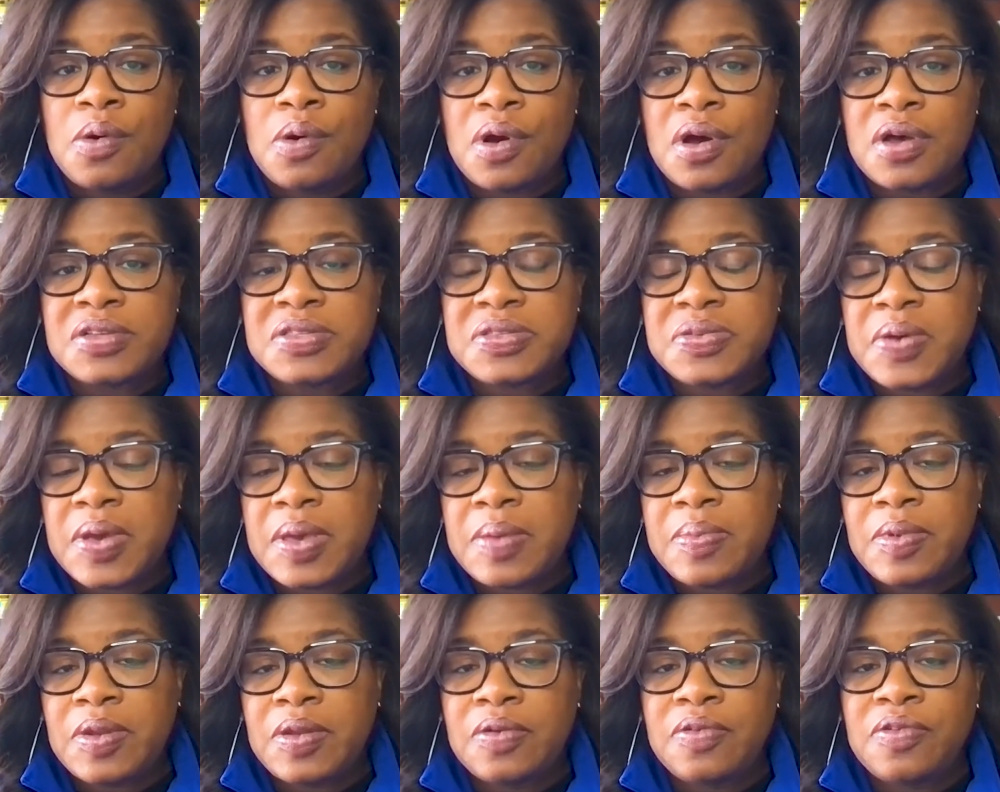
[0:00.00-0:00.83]
we're also
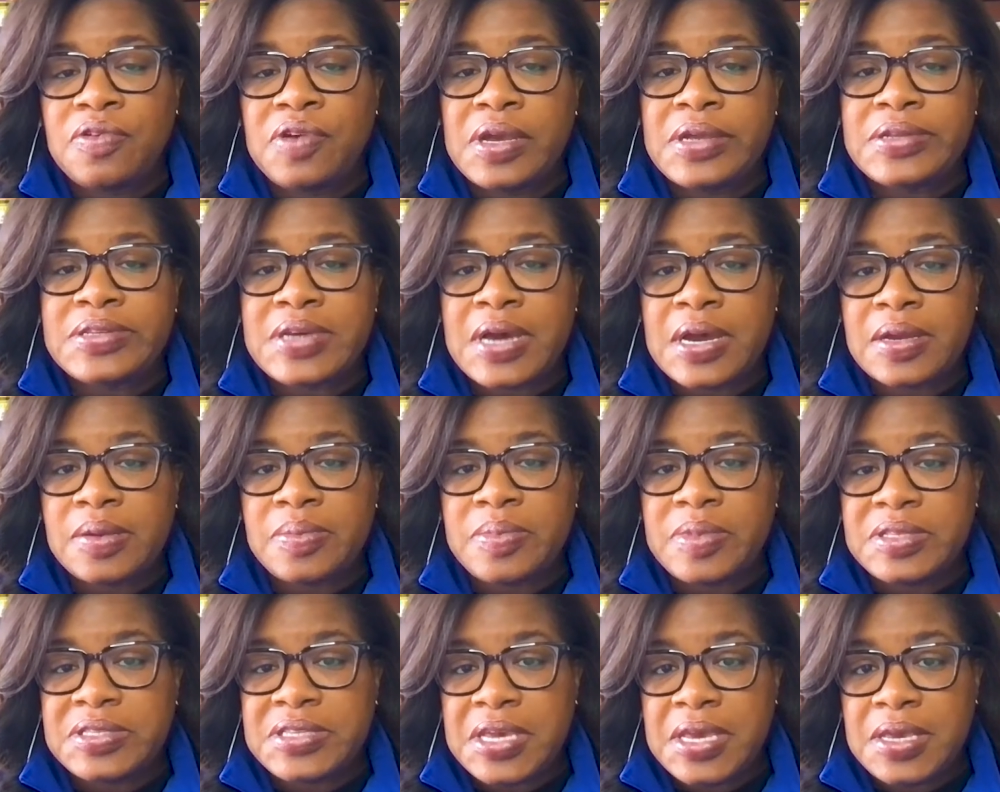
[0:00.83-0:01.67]
able to create
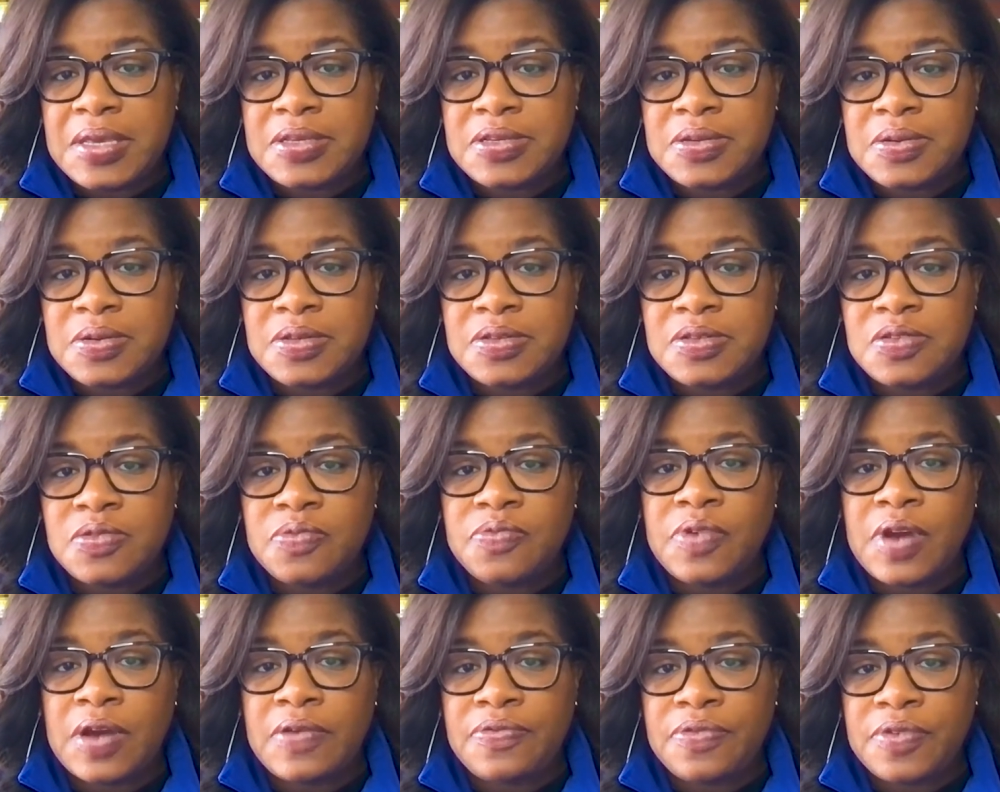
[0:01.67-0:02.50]
documentation
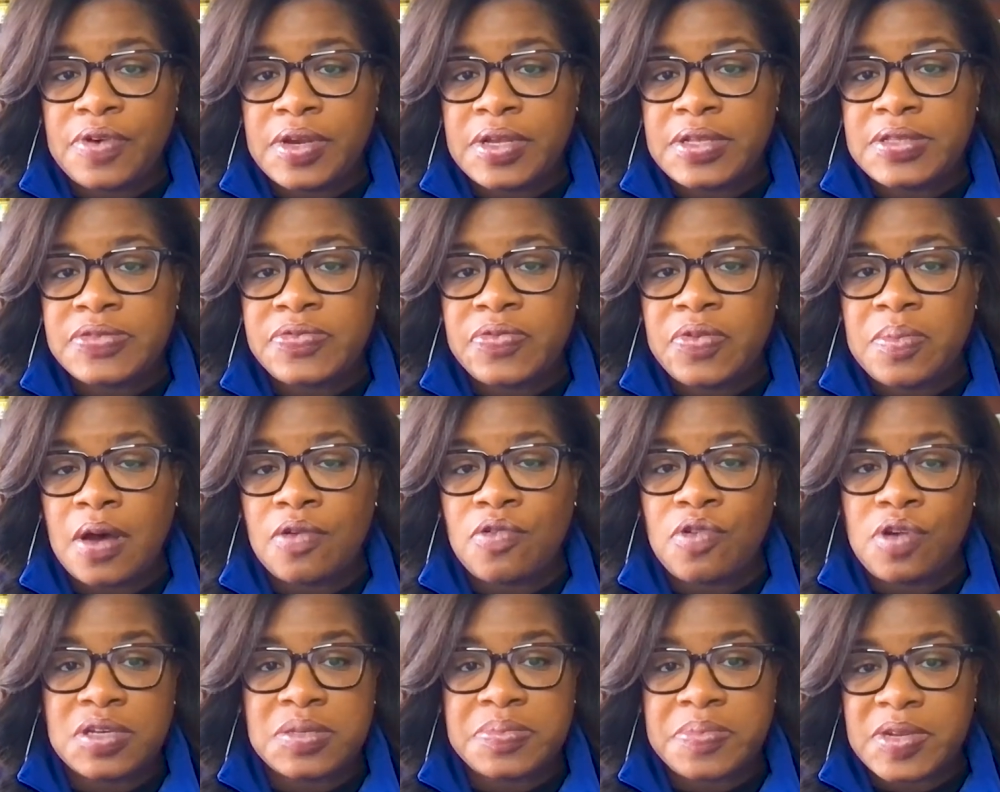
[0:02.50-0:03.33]
to reference
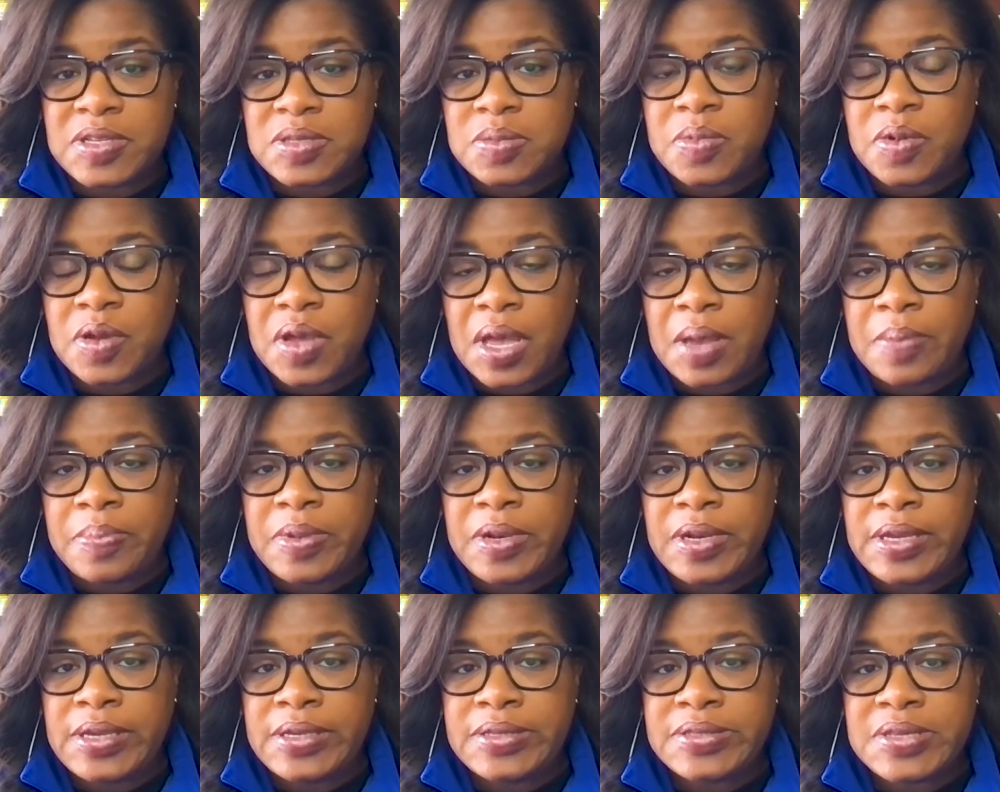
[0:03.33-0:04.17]
across multiple
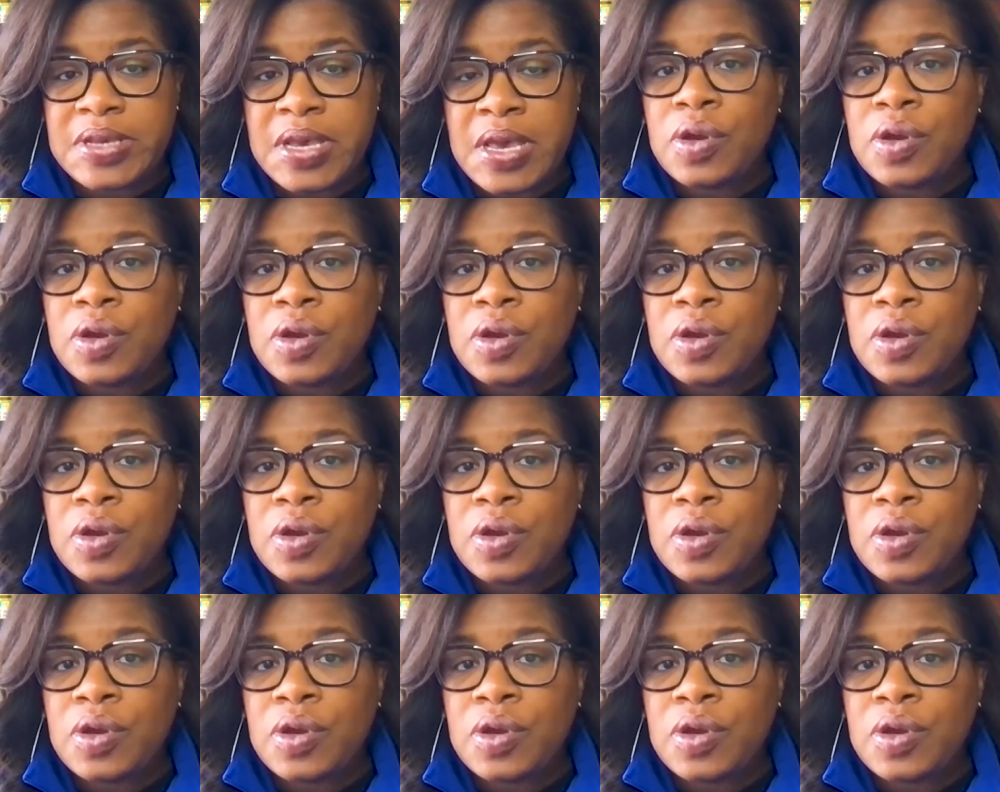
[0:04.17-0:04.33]
companies.